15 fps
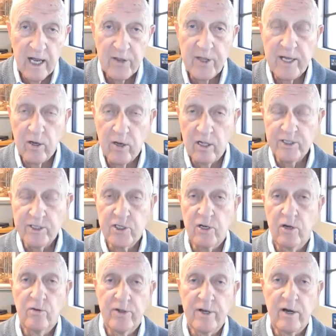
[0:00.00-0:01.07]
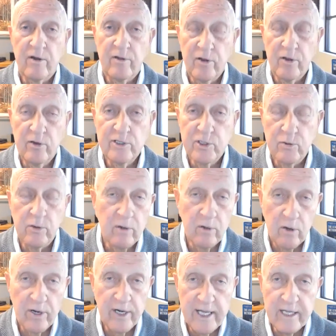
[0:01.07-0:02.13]
I think also there are those who
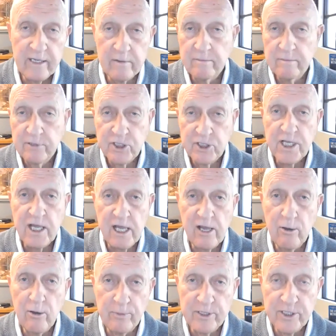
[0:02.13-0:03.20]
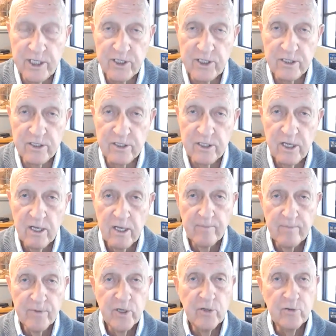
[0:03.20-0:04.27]
are already in CEO positions
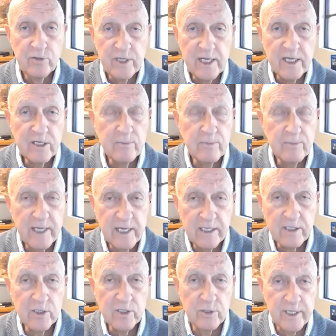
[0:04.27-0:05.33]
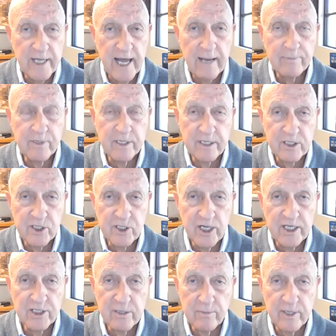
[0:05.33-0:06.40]
who need to begin to adapt and
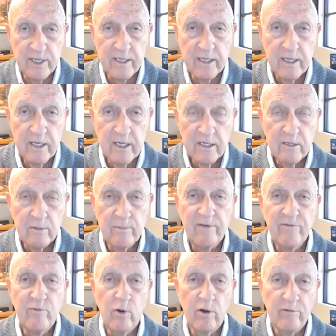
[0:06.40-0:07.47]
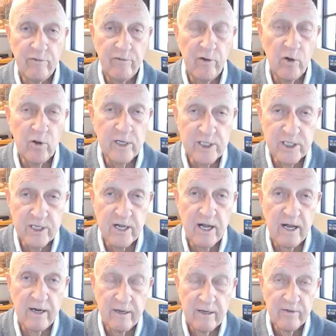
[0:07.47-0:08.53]
adjust a bit to be more focused
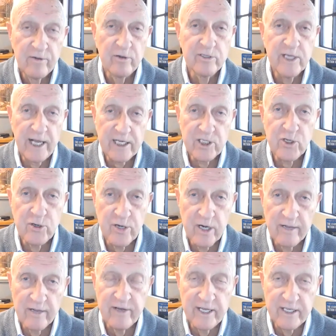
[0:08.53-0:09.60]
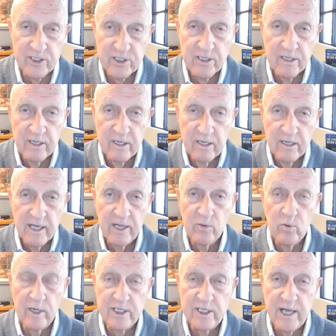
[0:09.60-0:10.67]
on those external events.
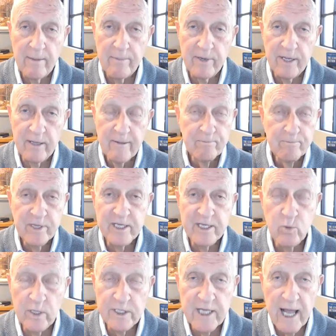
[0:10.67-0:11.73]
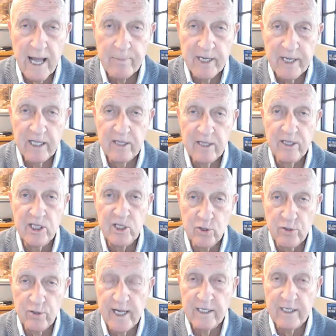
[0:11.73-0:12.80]
Because what's happening in the
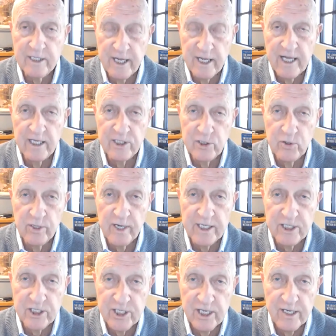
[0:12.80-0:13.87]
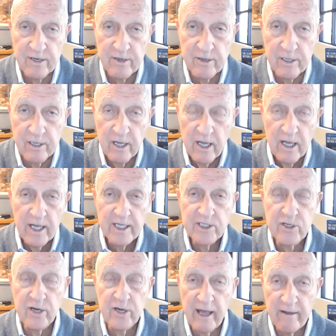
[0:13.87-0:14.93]
Ukraine today, as you and I sit here,
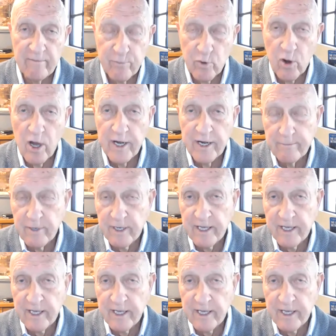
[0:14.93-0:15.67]
is going to have broad